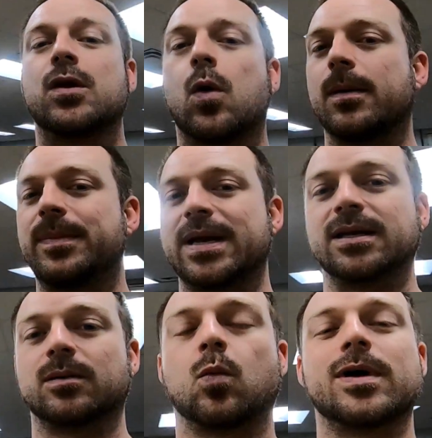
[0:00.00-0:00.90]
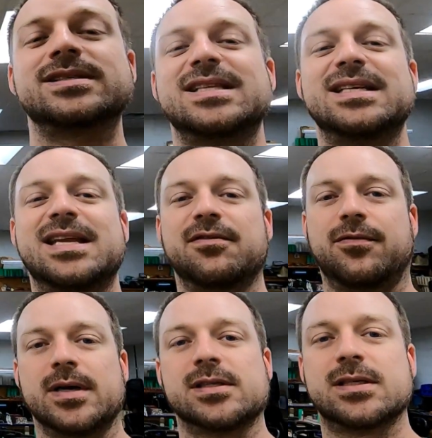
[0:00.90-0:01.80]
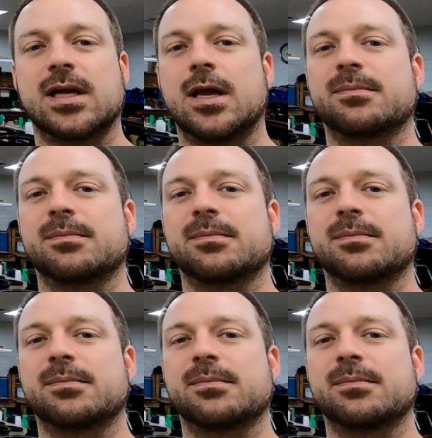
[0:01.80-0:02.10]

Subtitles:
Your opinion. What's the difference